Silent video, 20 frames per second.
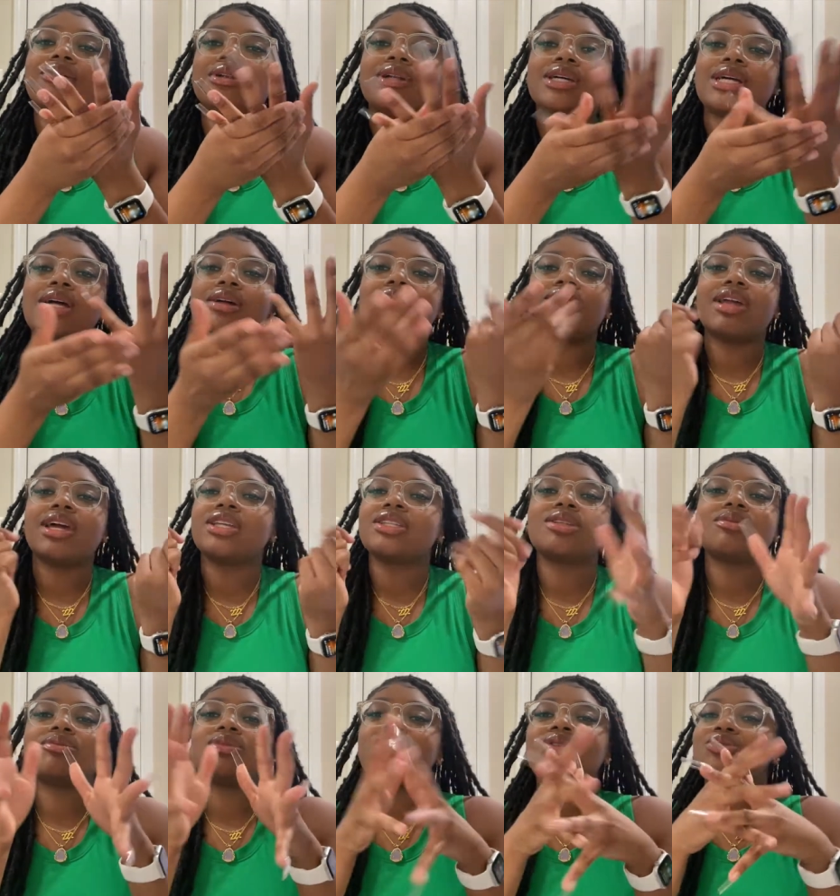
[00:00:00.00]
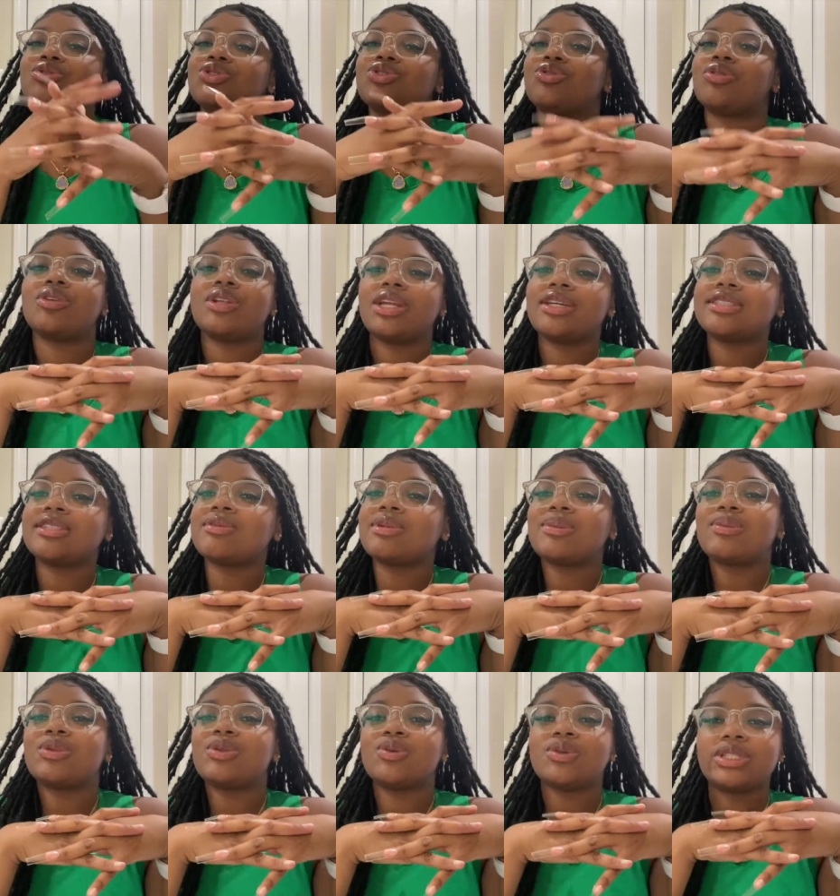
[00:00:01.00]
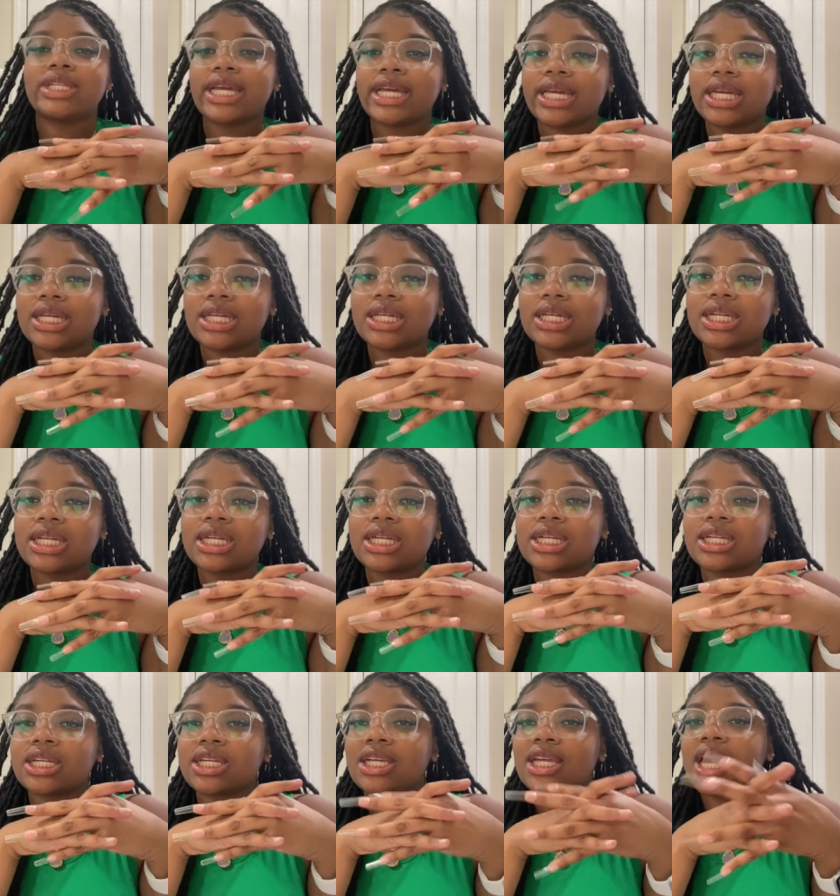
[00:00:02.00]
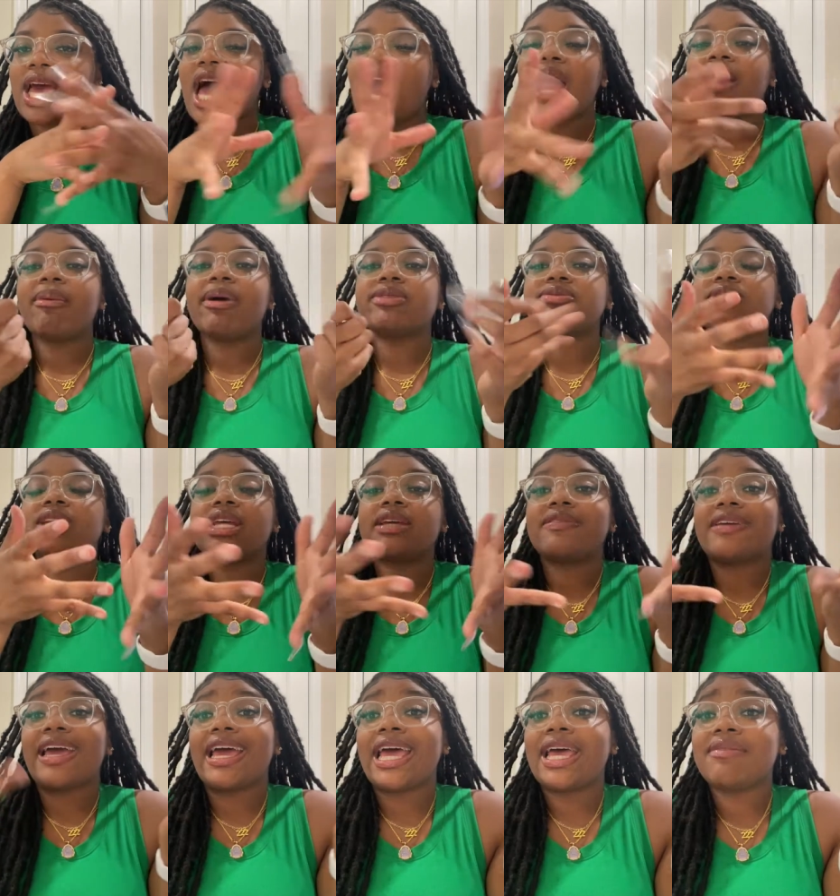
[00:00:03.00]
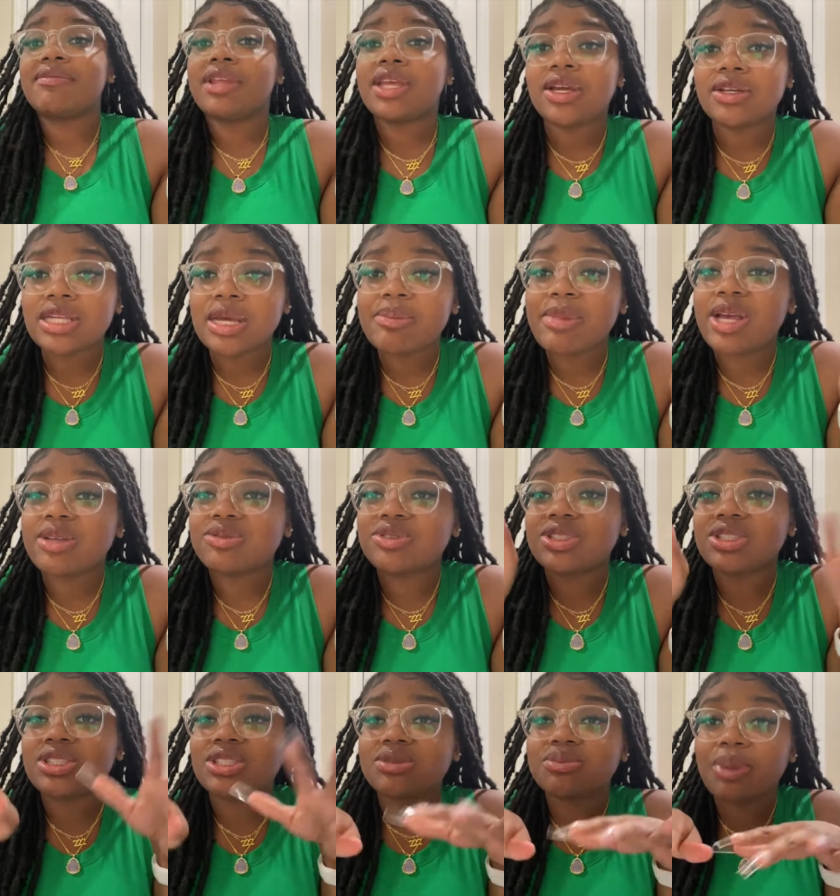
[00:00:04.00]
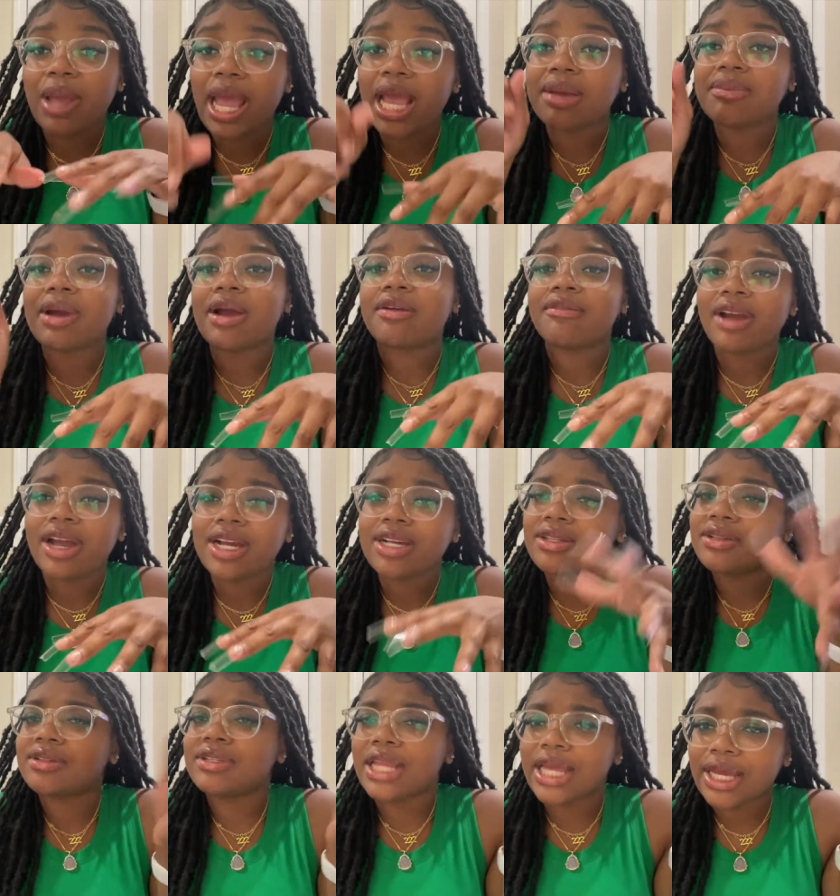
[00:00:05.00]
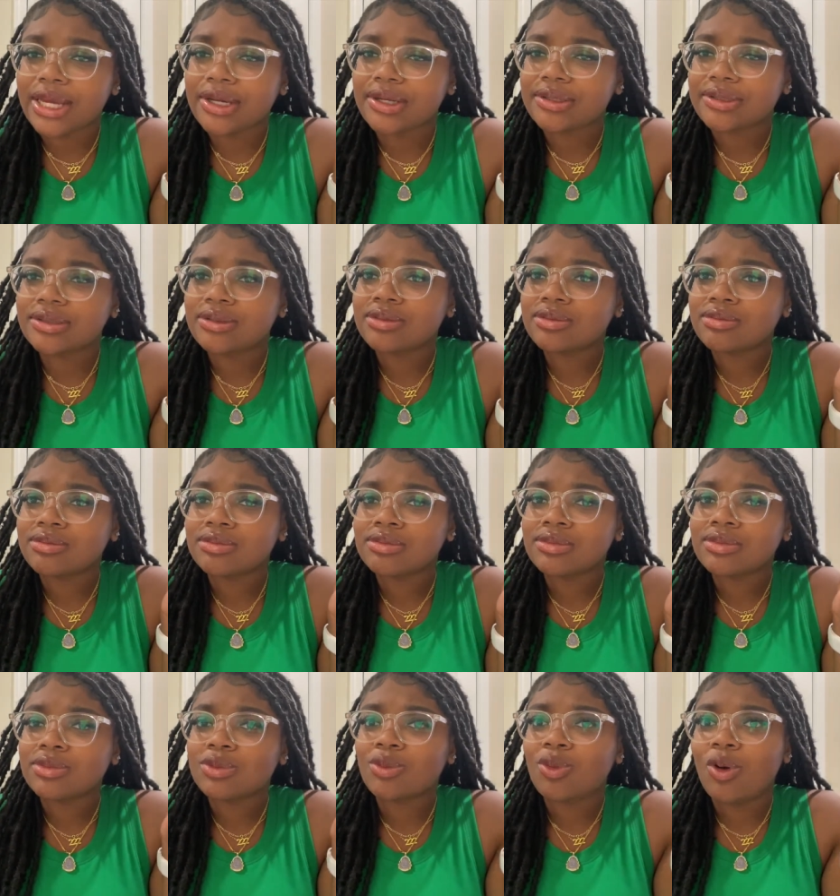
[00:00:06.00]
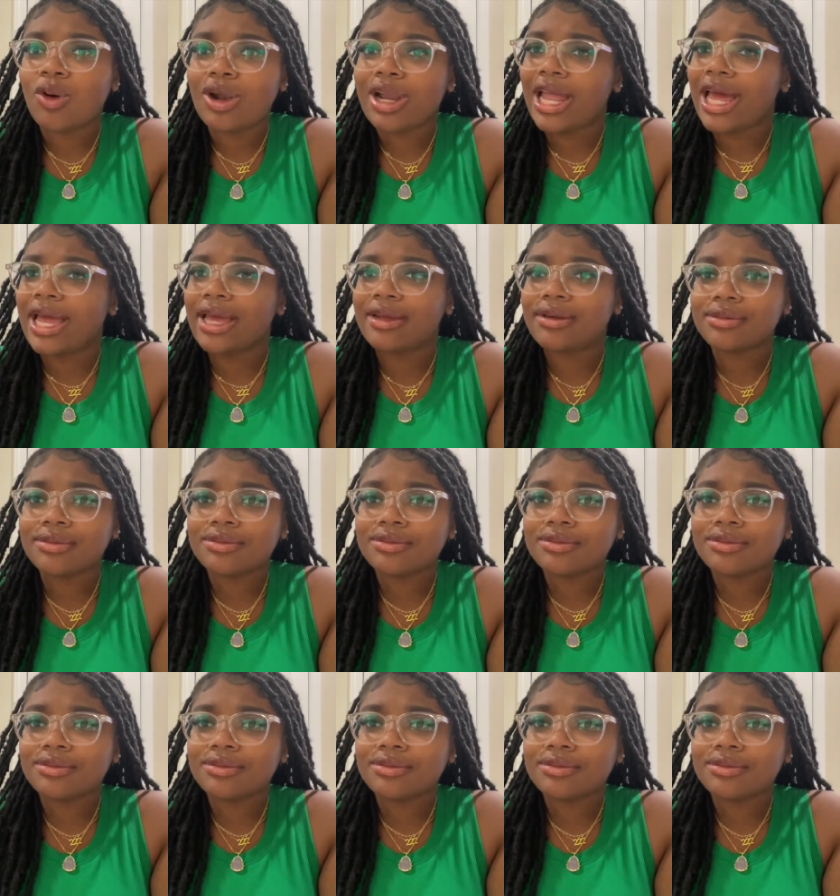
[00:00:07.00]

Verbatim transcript: nails. I don't like them little short nails. Like what am I gonna do with that? I might as well not even have nails. I might as well just paint my regular nails. Wall that.